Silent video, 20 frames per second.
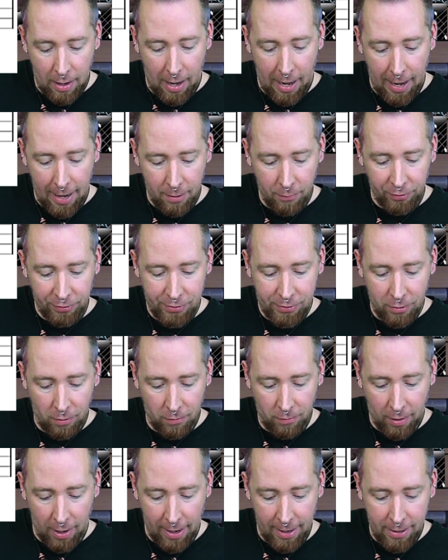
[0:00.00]
I
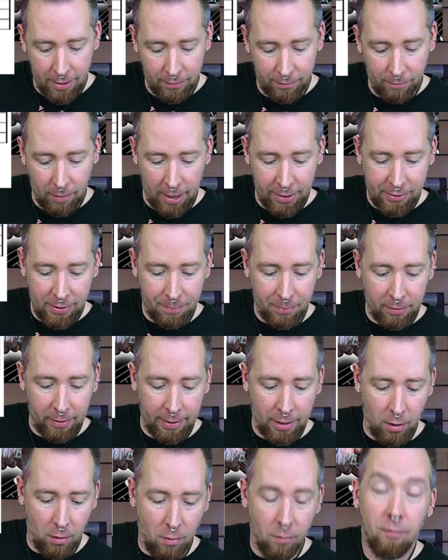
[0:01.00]

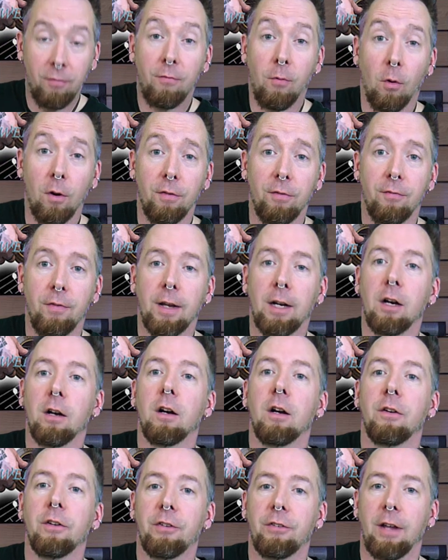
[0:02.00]
typically go 4th
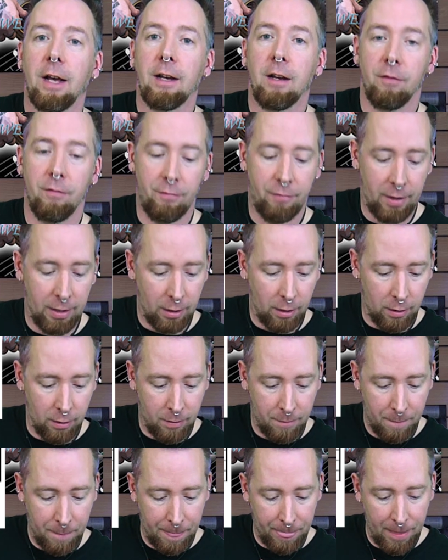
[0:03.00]
finger, 2nd
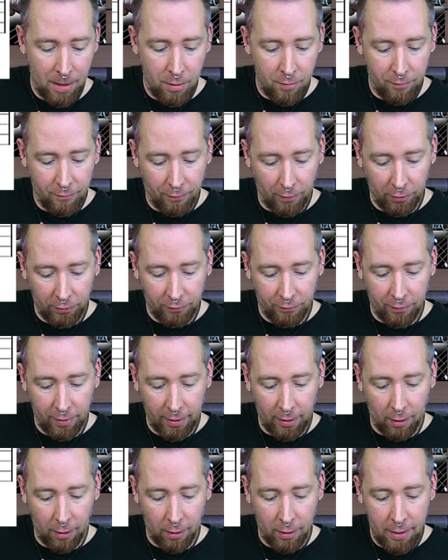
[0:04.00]
finger, 1st
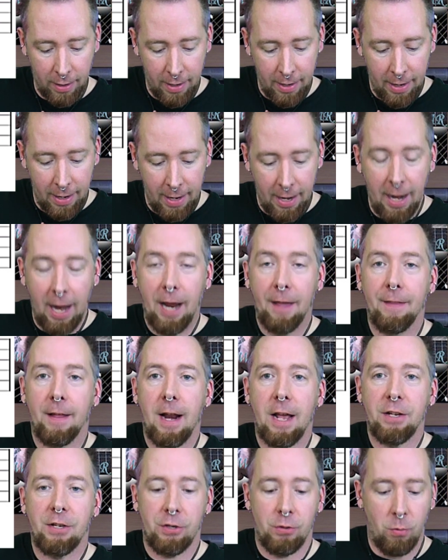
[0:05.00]
finger, and
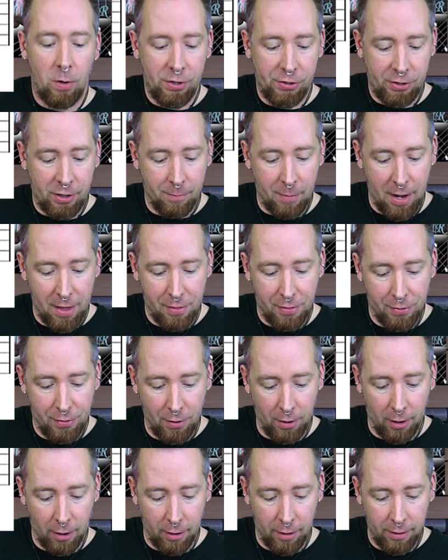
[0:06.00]
then I switch to my
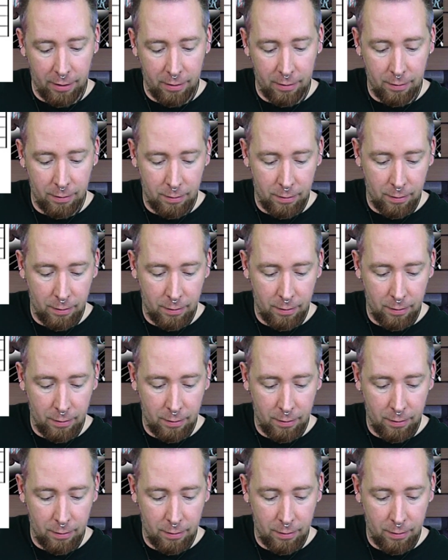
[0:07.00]
3rd,